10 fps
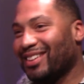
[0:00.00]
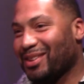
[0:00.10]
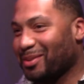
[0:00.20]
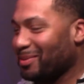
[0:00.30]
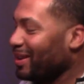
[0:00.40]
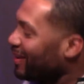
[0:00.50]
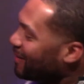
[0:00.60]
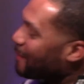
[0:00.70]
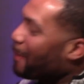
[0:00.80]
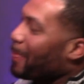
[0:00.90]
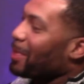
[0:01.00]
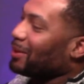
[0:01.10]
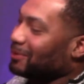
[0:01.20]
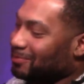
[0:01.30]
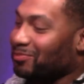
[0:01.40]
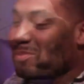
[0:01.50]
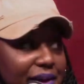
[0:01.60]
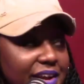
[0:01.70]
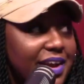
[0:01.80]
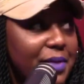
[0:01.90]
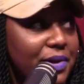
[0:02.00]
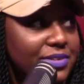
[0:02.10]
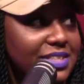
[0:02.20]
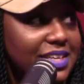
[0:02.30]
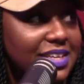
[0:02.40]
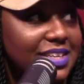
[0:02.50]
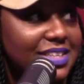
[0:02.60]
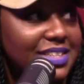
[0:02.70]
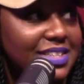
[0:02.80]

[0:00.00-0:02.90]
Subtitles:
I do have kids, technically. Think about it. I got bonus kids.